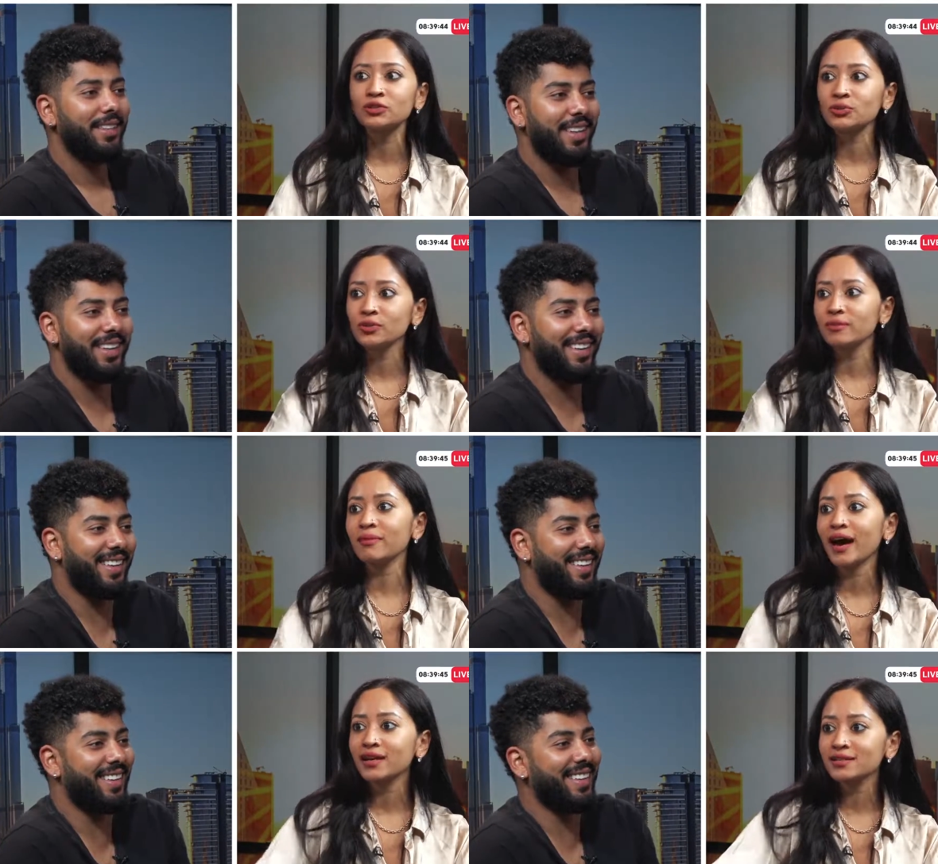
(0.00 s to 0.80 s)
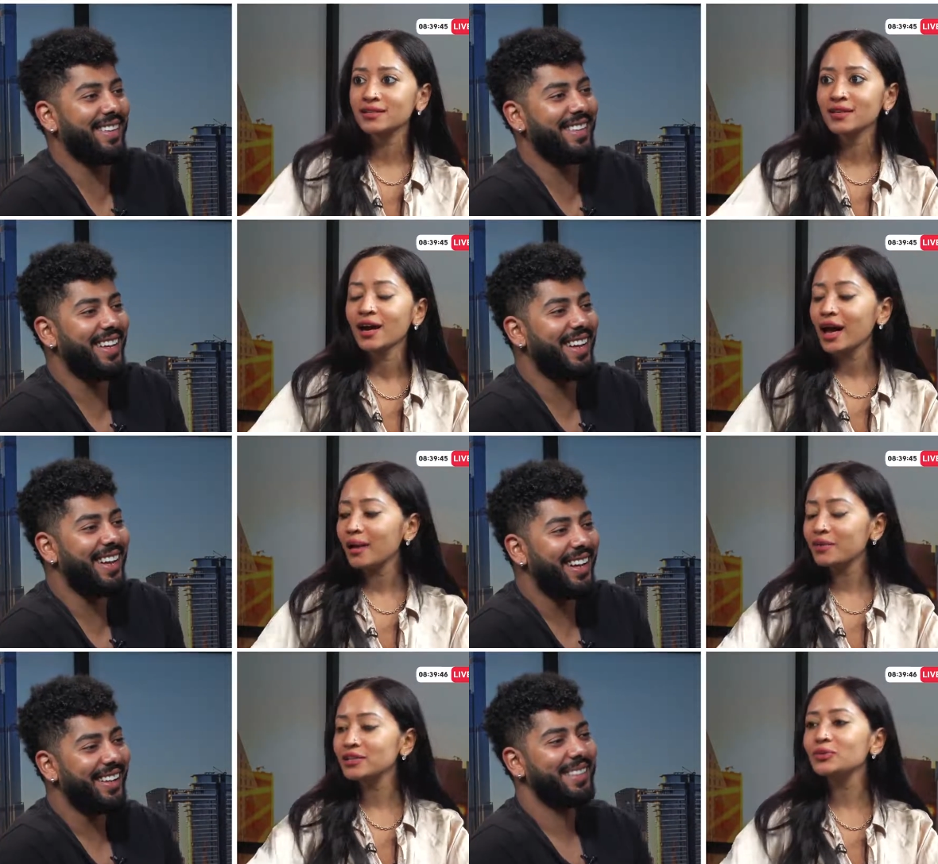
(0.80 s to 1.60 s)
Speaker 1: to the max. yeah.
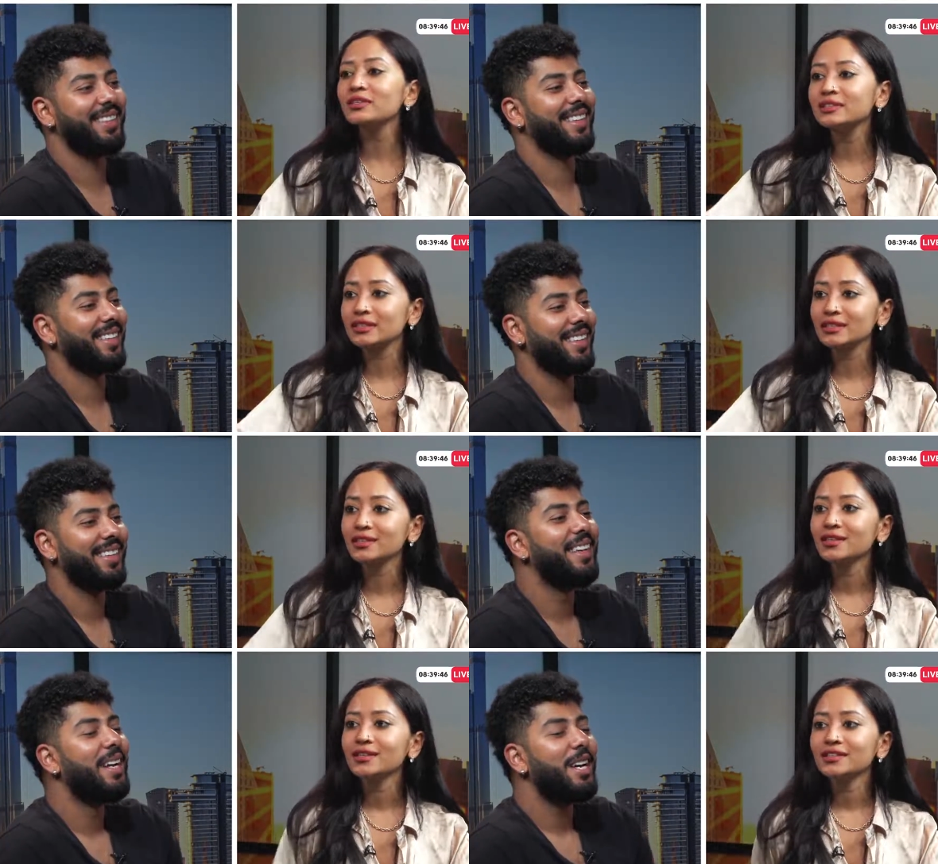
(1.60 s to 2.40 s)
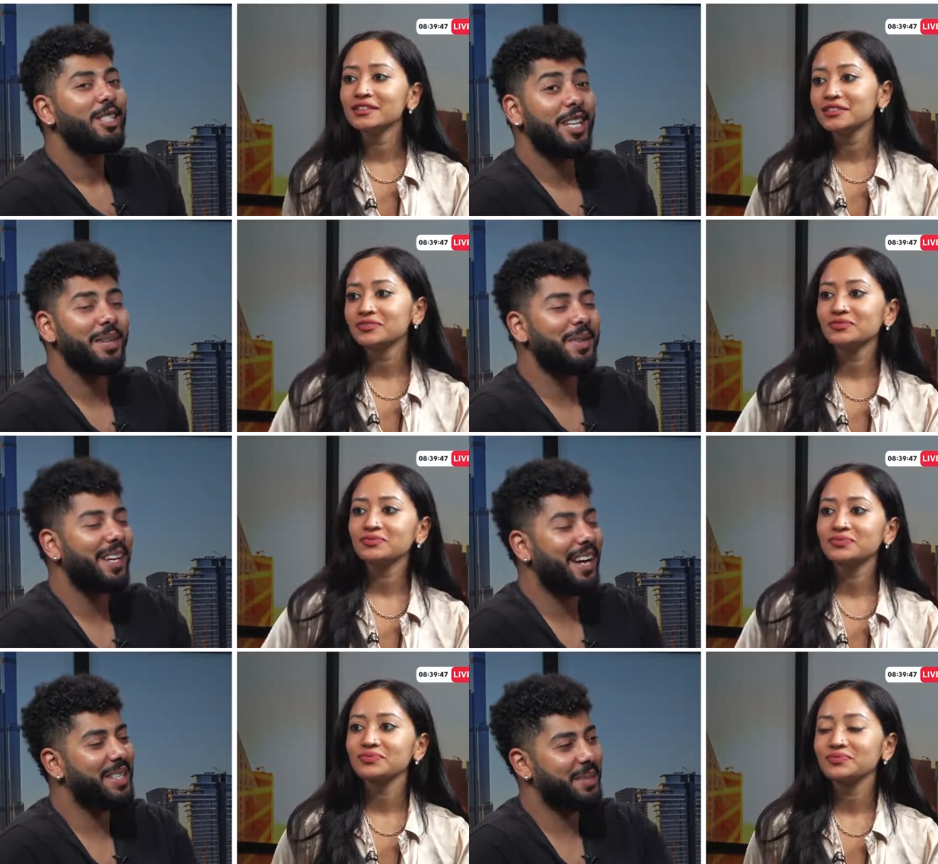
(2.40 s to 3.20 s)
I mean, to the T.
Speaker 2: Genuinely,
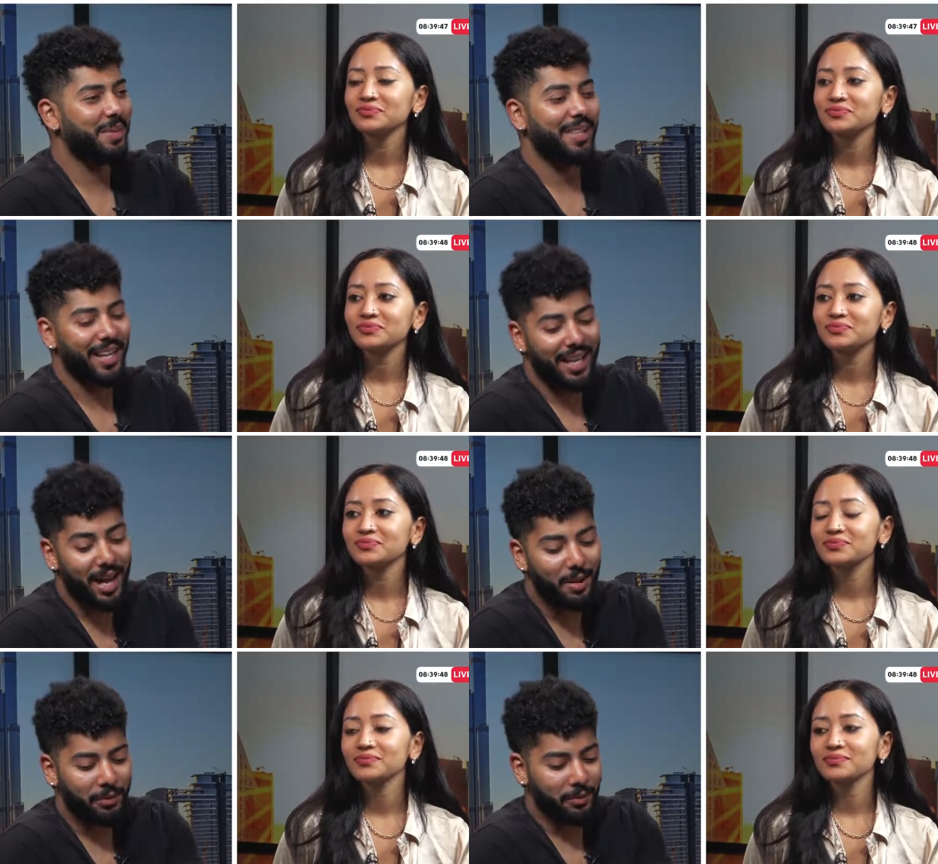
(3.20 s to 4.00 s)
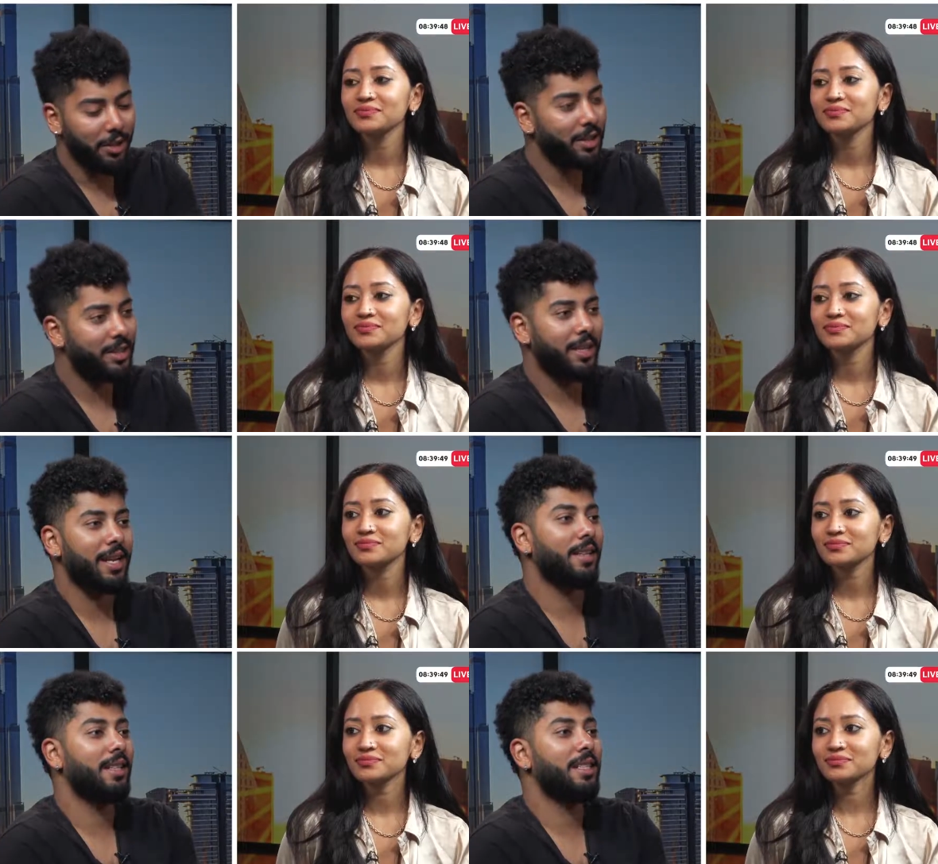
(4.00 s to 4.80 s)
I swear, like at first,
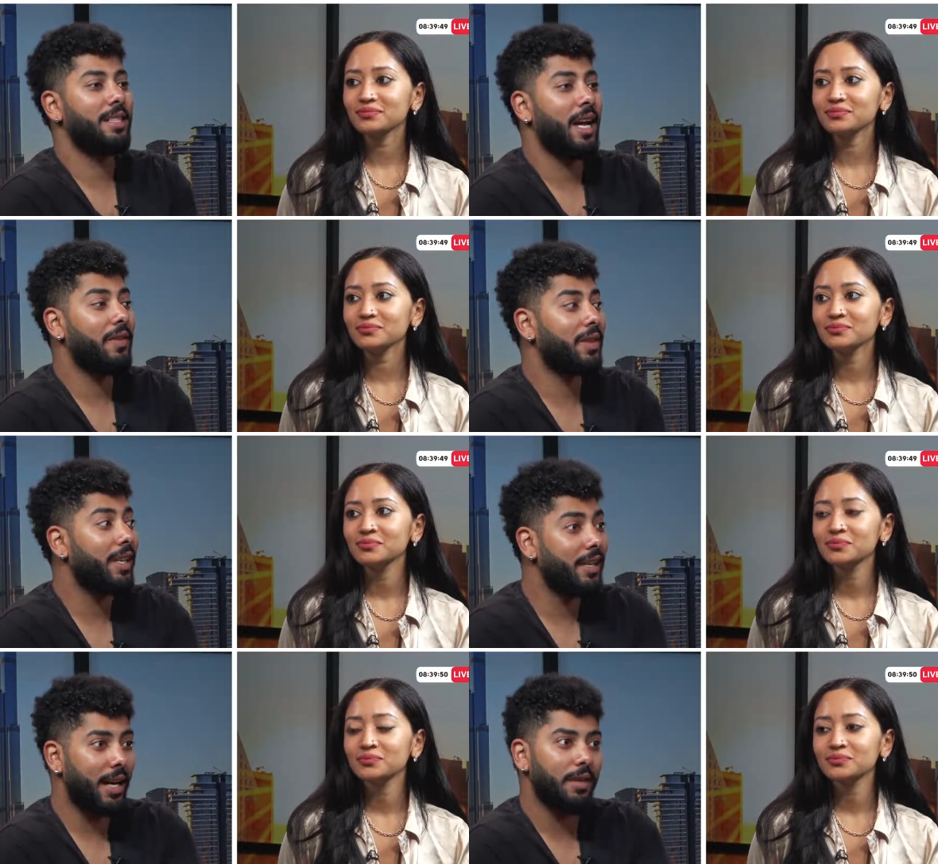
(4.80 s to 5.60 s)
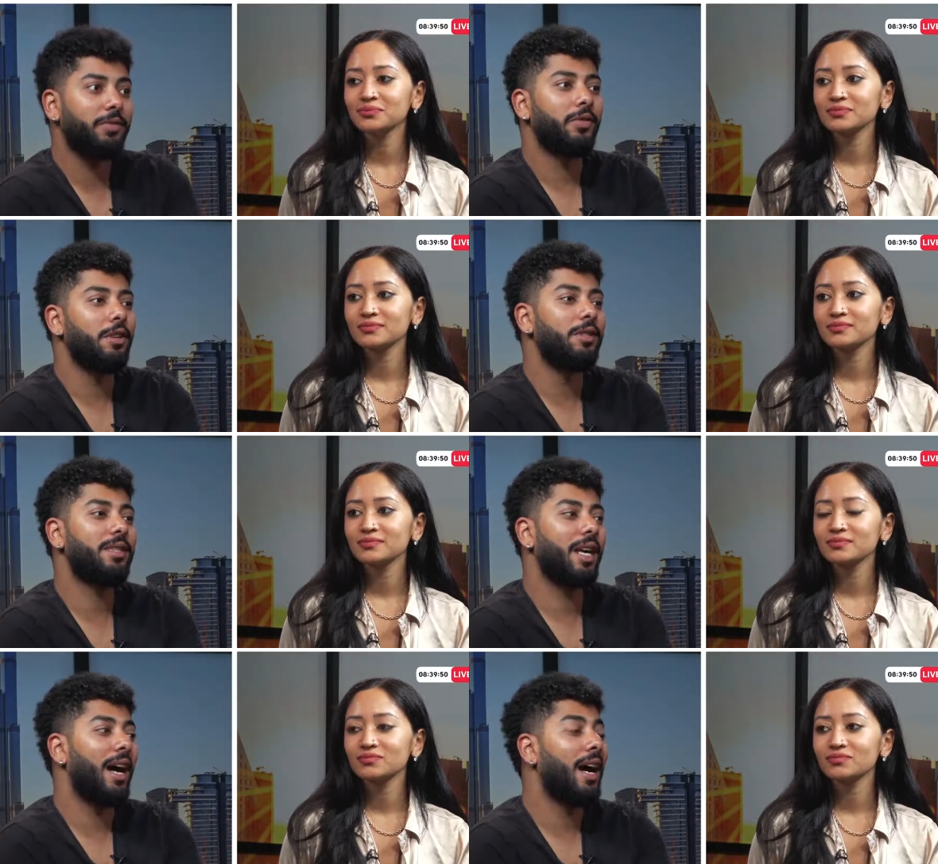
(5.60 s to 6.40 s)
like diving in head first,
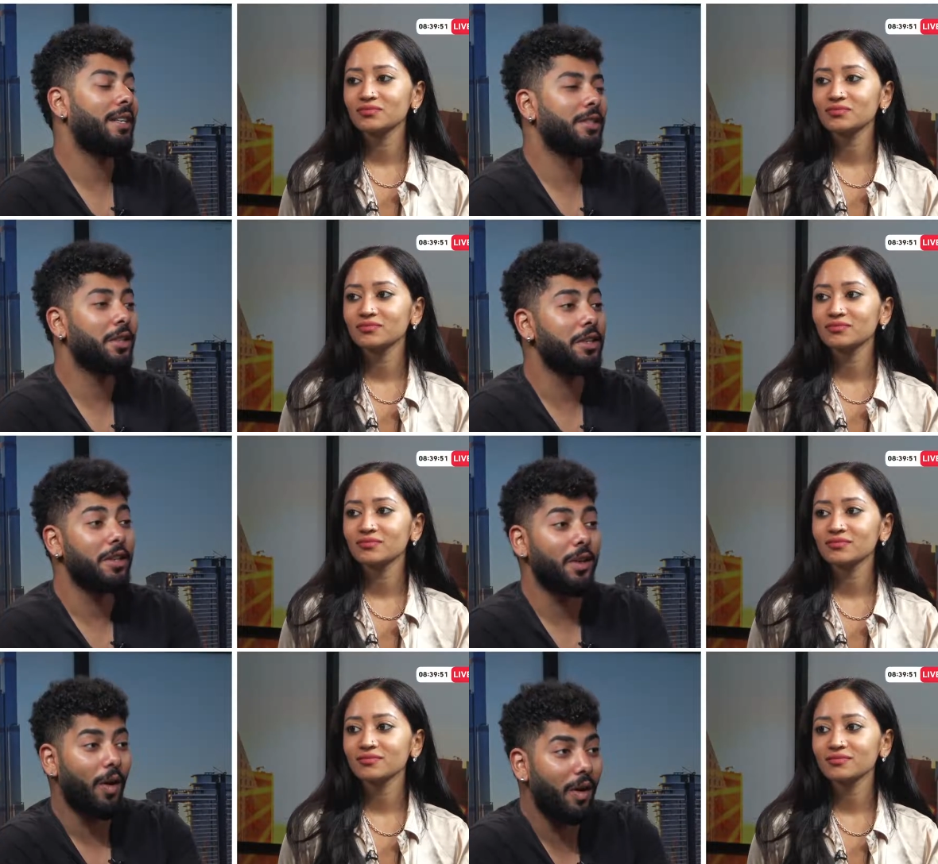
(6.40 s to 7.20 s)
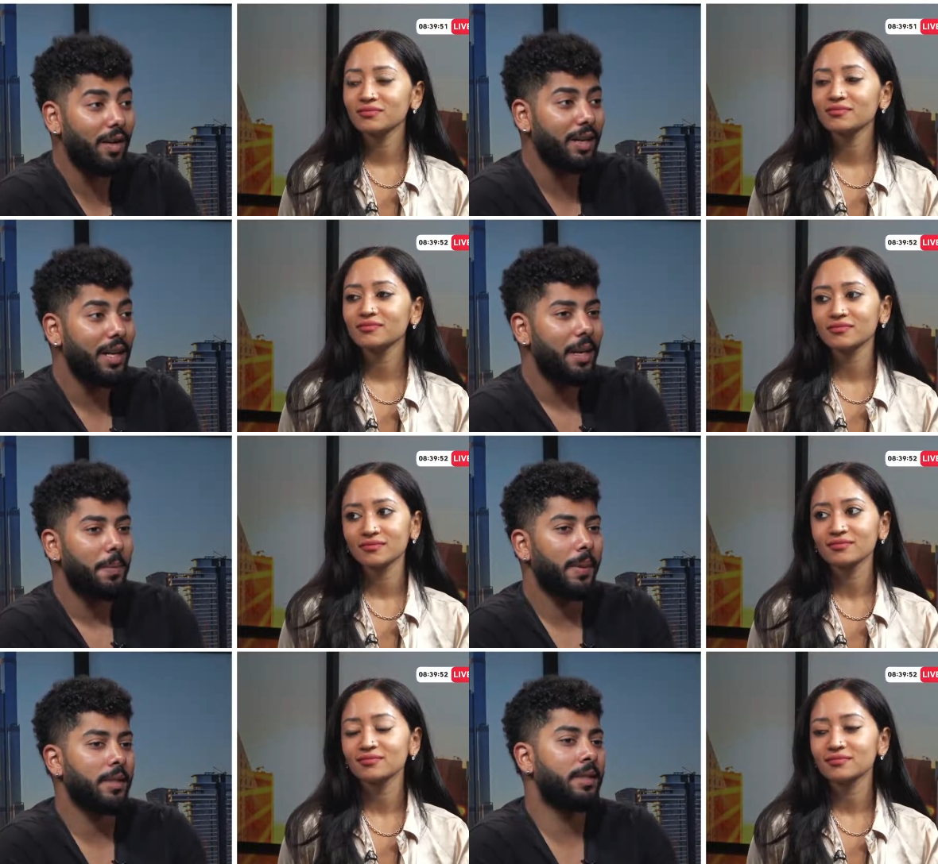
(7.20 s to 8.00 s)
I had to learn a lot,
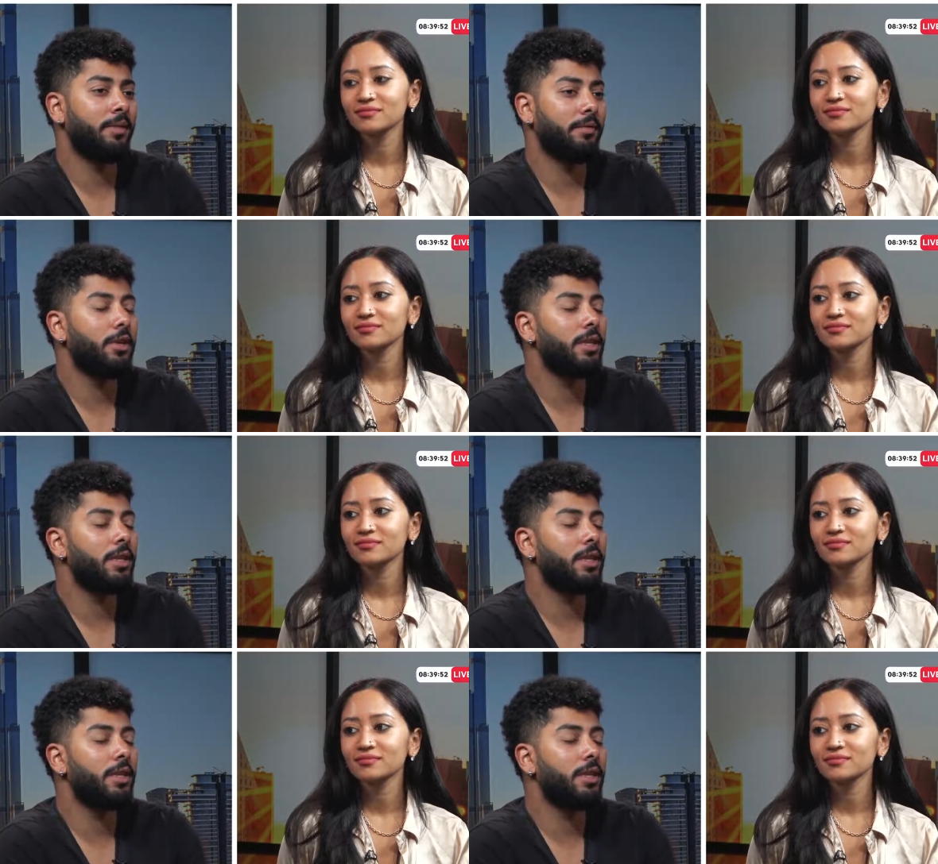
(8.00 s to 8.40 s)
but it's very